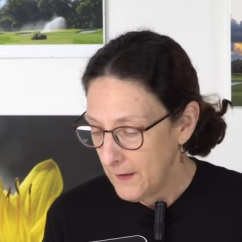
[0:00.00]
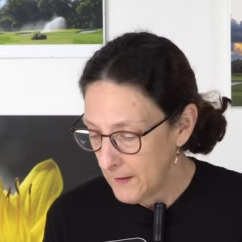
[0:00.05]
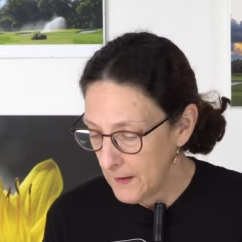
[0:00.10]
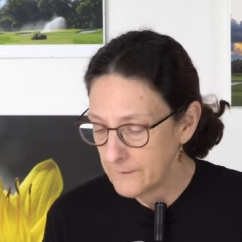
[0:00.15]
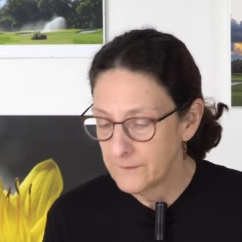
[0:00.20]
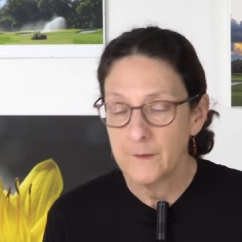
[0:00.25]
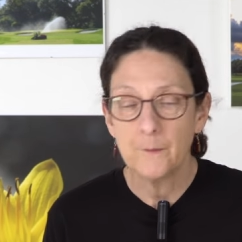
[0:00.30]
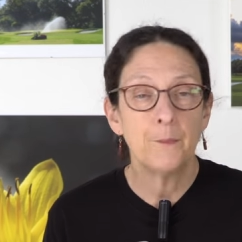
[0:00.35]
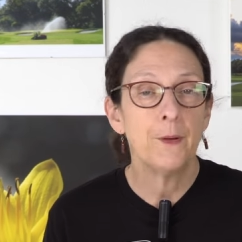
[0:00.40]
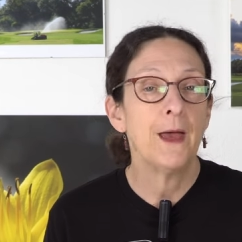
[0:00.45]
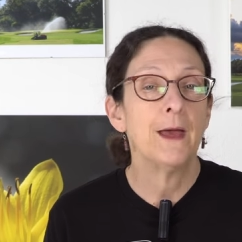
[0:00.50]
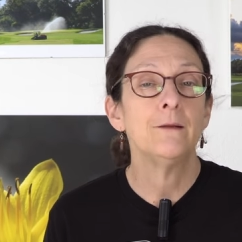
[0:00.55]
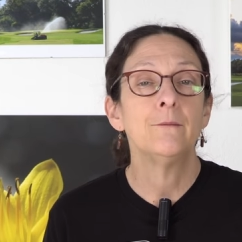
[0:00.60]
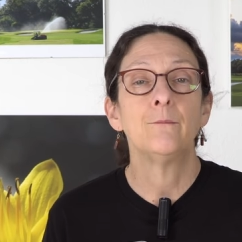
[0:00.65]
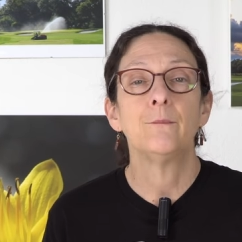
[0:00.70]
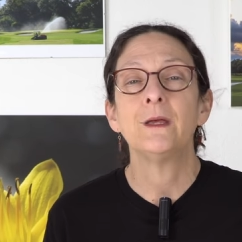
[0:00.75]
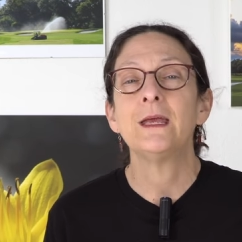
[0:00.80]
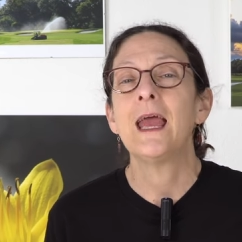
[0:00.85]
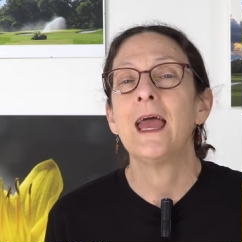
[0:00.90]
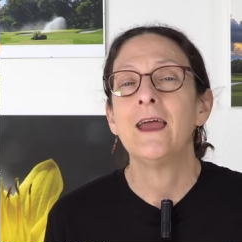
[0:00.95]
Uh, the
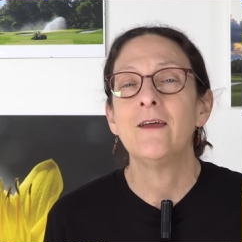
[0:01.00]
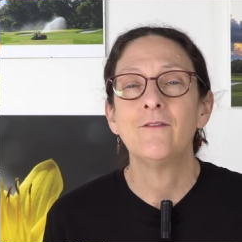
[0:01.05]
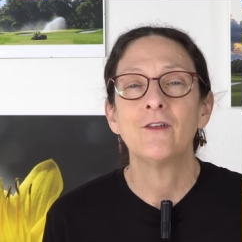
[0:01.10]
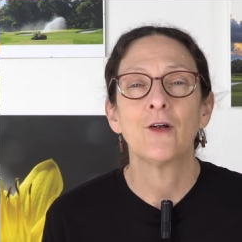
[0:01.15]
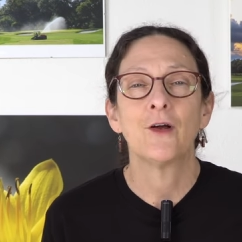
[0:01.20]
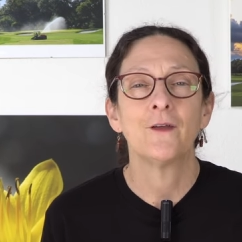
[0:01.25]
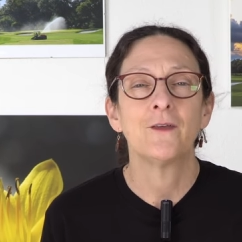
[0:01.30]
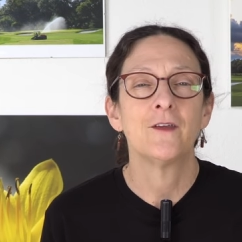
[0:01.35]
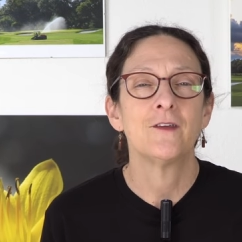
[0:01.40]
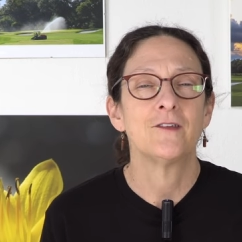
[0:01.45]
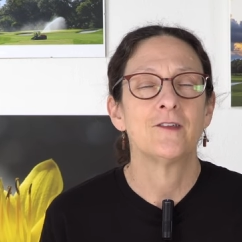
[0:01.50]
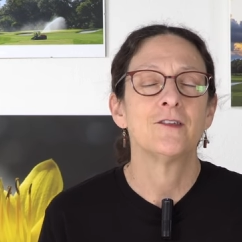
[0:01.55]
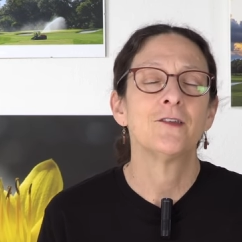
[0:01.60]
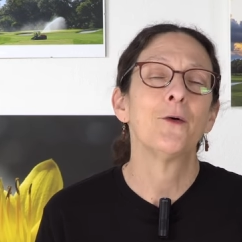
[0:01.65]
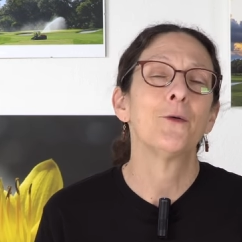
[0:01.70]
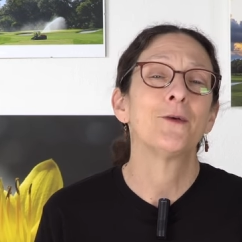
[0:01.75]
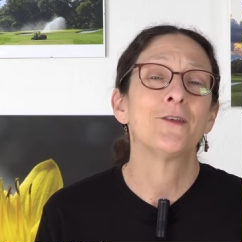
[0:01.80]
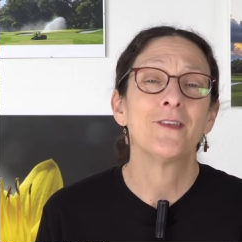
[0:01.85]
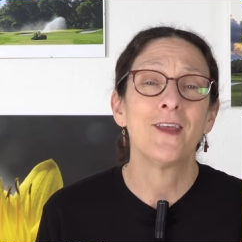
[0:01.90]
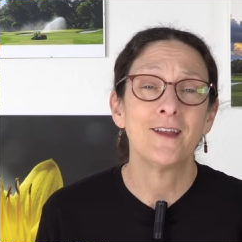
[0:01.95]
pen behavior on this is
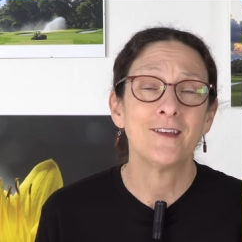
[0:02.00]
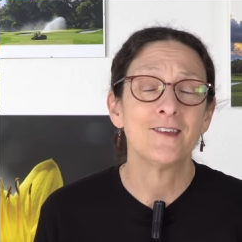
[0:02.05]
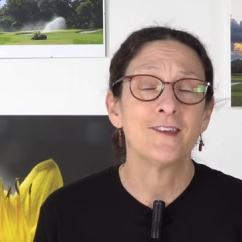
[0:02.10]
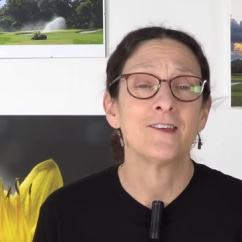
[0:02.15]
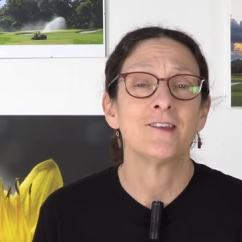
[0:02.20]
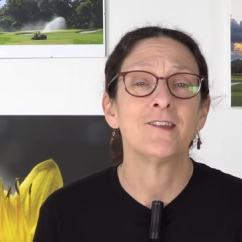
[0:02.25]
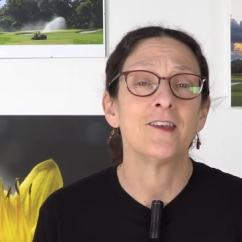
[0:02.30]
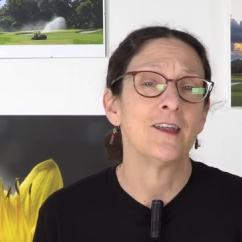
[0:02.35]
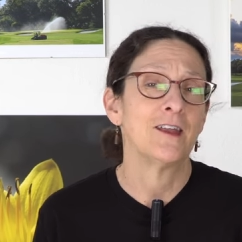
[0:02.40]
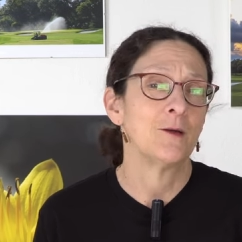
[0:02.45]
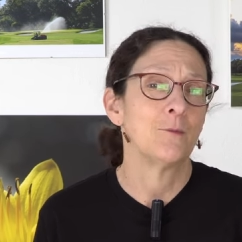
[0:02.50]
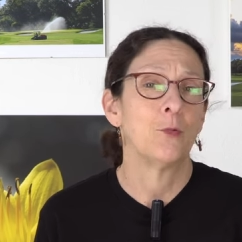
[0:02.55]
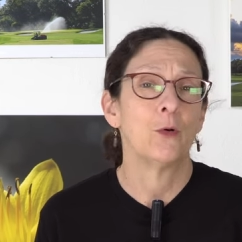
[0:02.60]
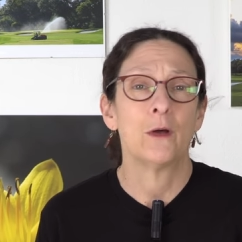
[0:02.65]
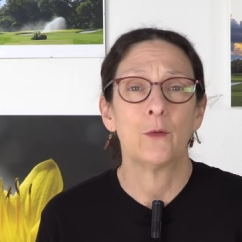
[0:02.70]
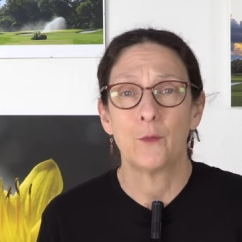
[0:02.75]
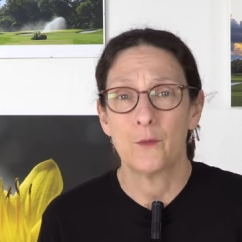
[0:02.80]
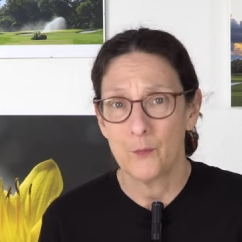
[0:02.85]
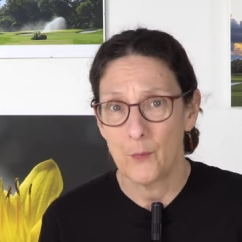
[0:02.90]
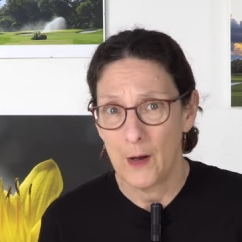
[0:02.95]
always, that's the selling
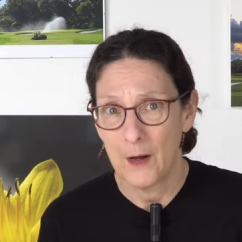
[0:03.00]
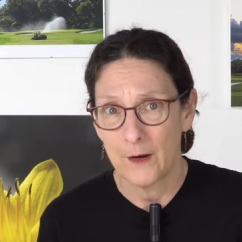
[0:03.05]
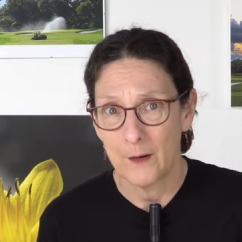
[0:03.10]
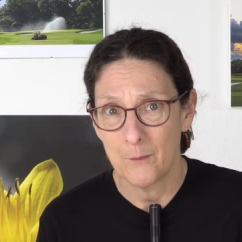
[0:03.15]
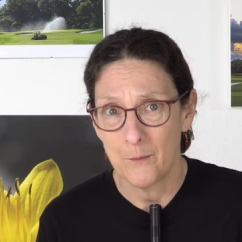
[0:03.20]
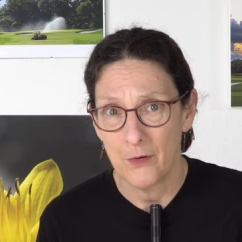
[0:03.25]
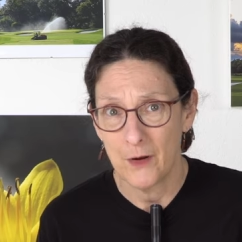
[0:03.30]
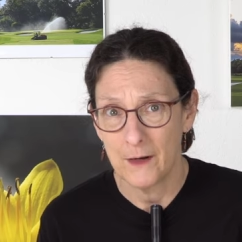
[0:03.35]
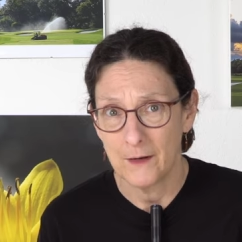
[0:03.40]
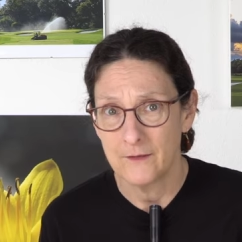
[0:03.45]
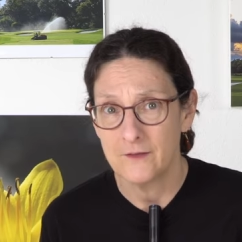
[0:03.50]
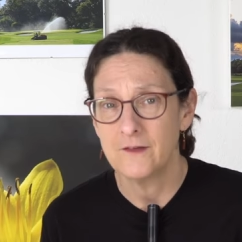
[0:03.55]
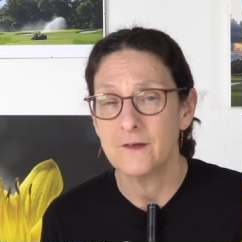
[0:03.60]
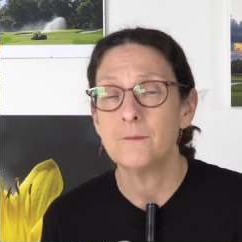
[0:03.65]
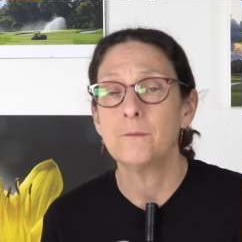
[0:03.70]
point with Wacom products.